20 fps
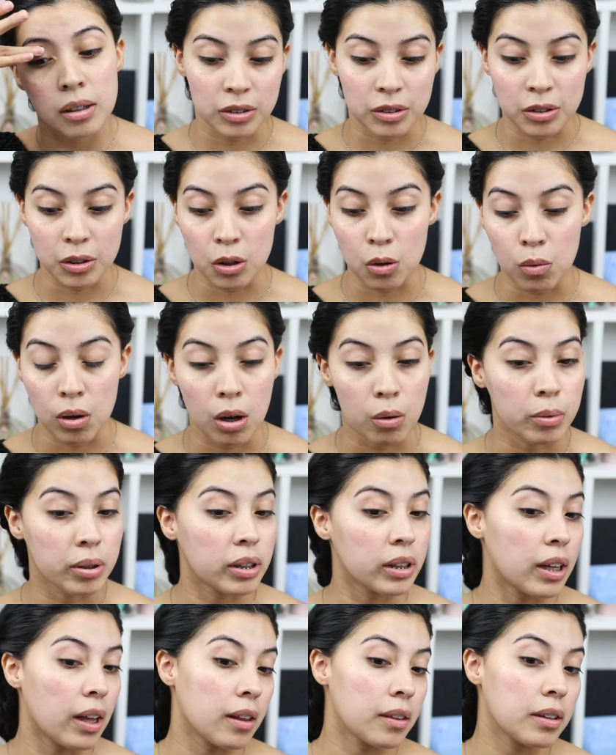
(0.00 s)
So while
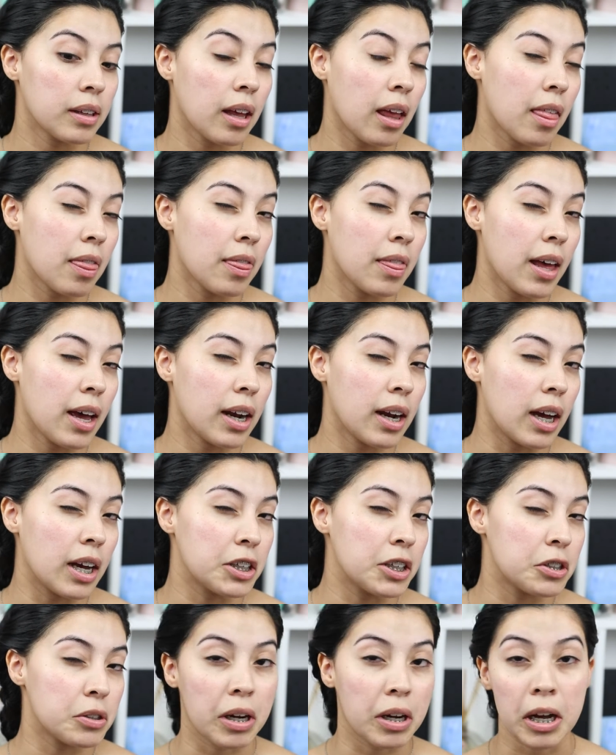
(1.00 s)
we let that
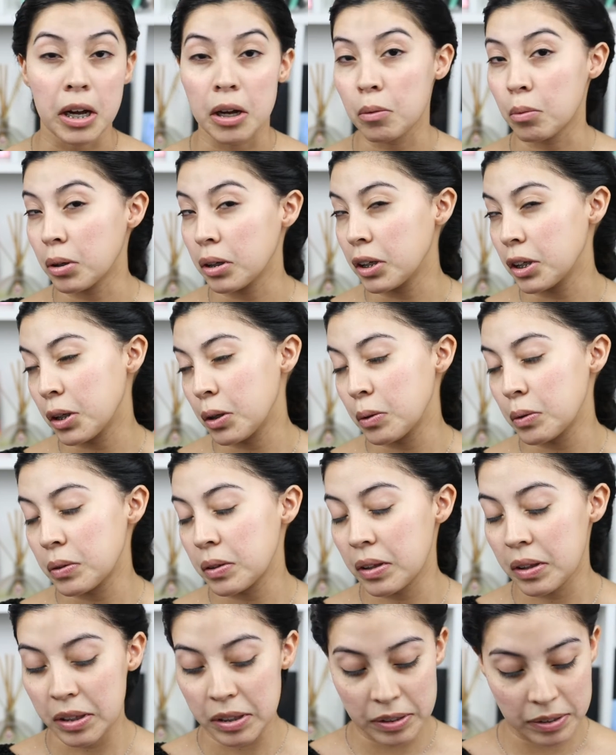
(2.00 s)
eye dry, we're gonna go
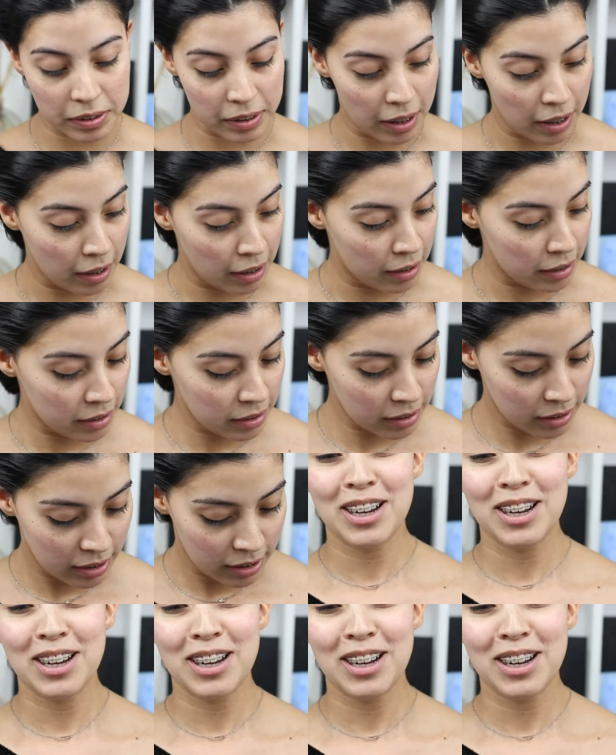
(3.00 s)
to this eye.